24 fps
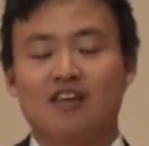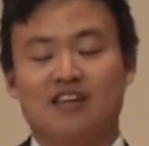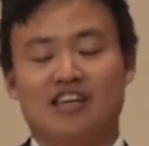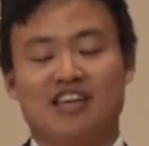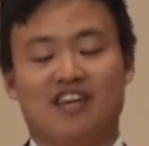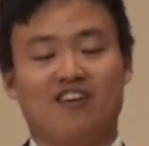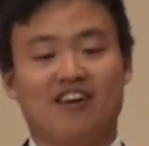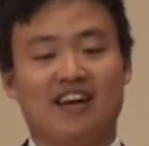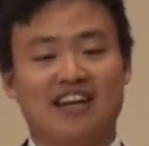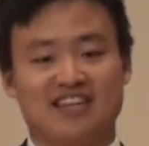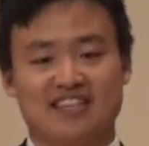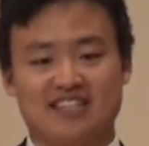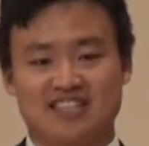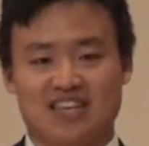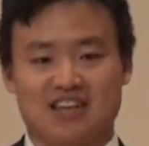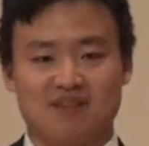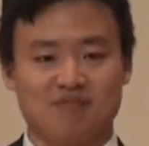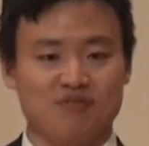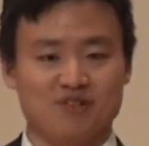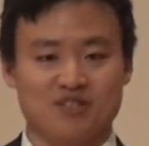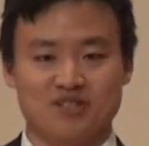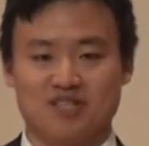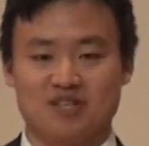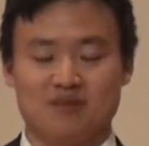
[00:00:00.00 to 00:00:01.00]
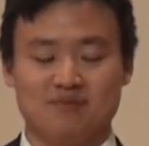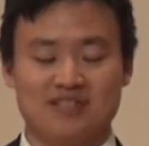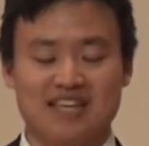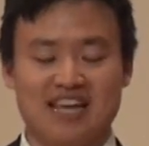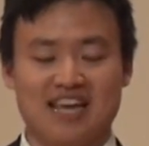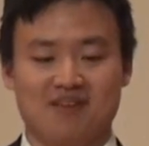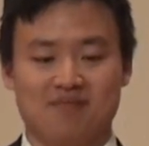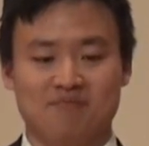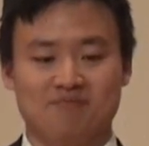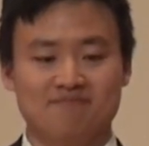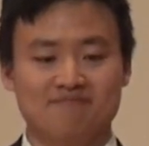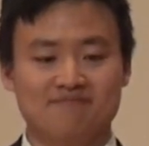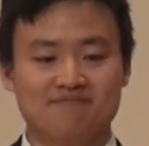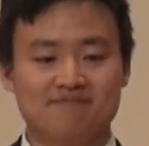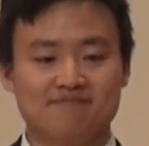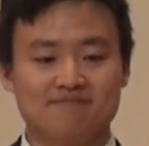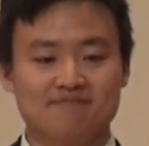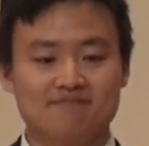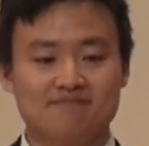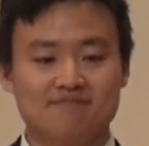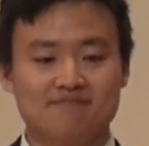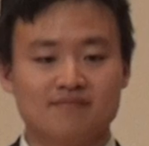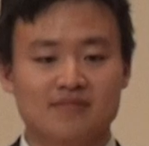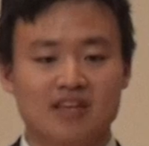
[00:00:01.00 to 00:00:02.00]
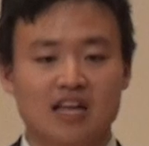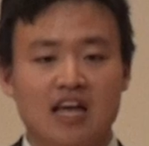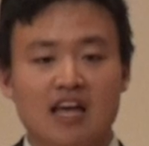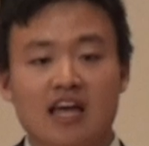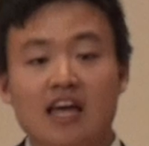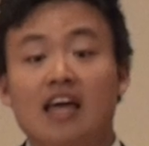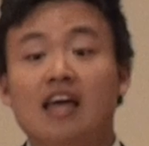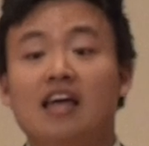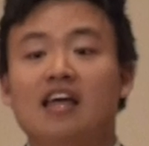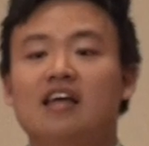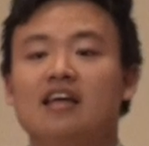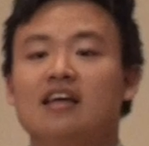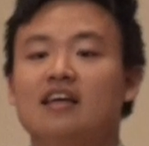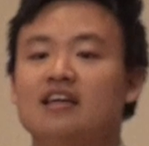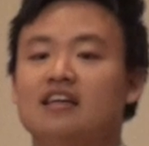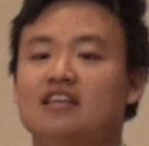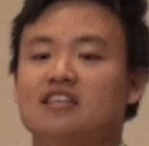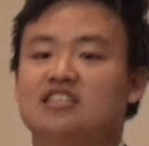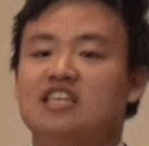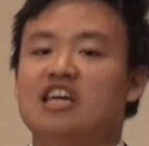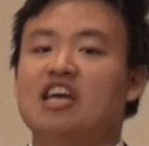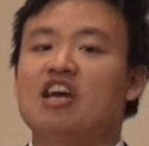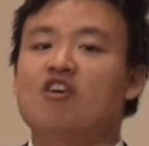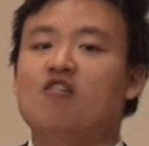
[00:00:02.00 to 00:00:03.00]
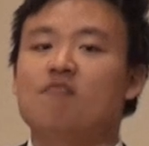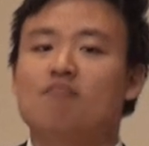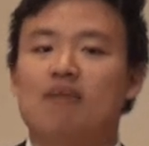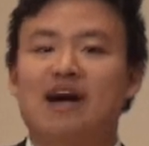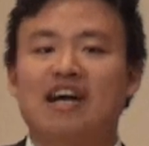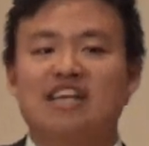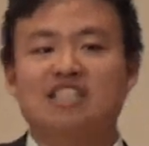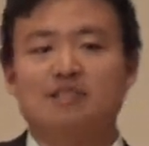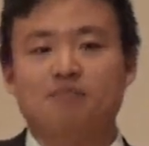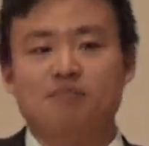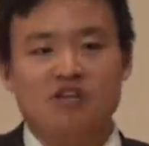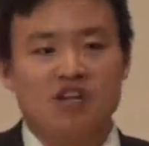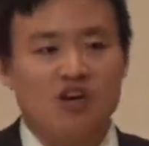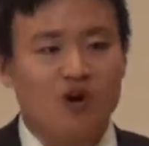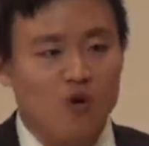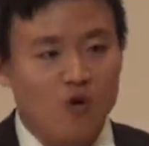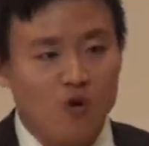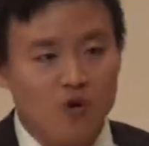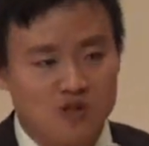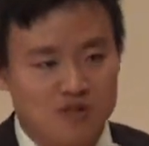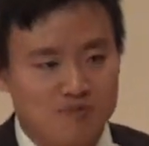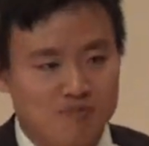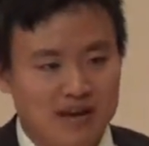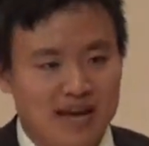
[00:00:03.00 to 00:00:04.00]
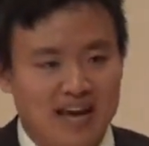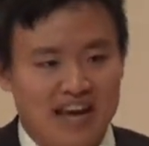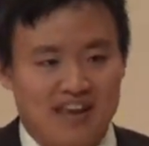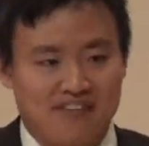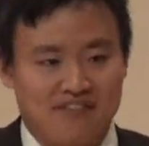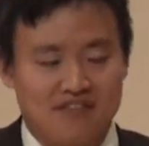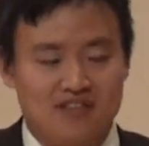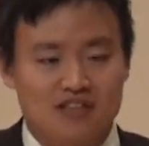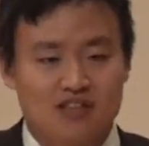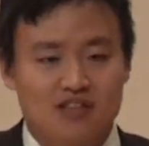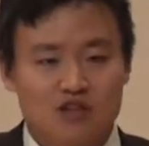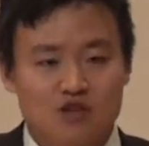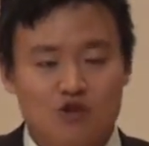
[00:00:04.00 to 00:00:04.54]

Here are examples of them. There might be an old man